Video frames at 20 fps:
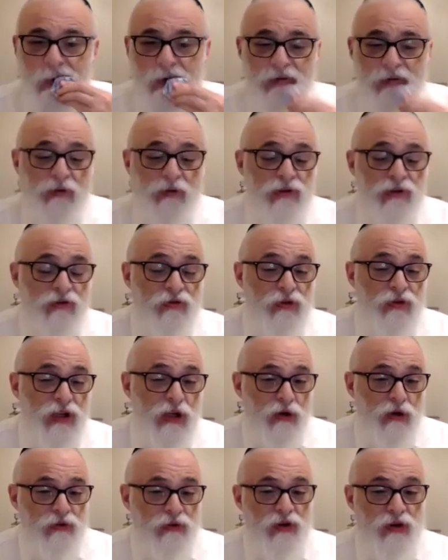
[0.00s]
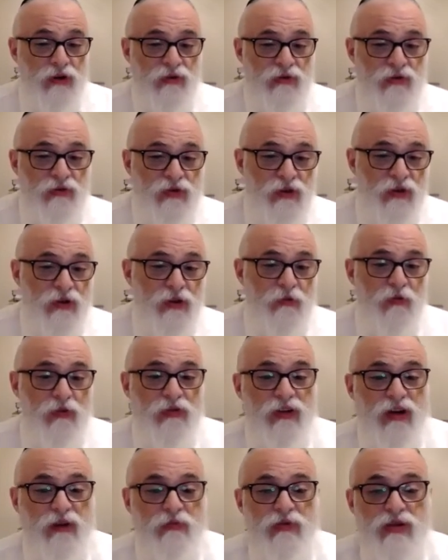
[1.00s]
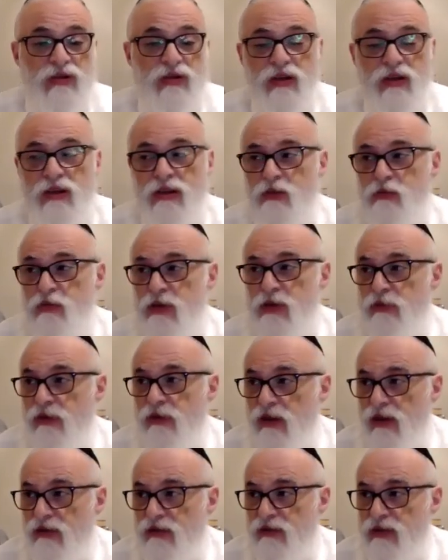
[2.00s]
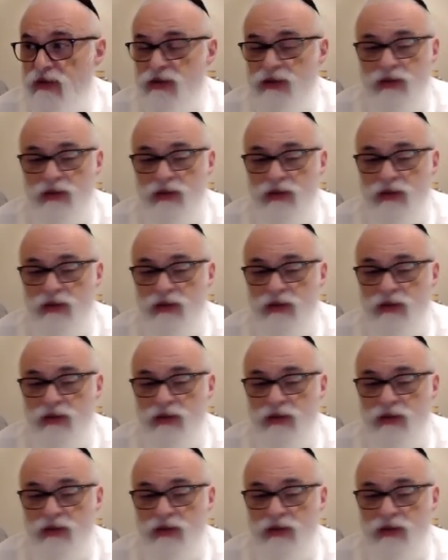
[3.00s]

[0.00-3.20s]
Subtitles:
There is a video of the Rebbe seeing these people off.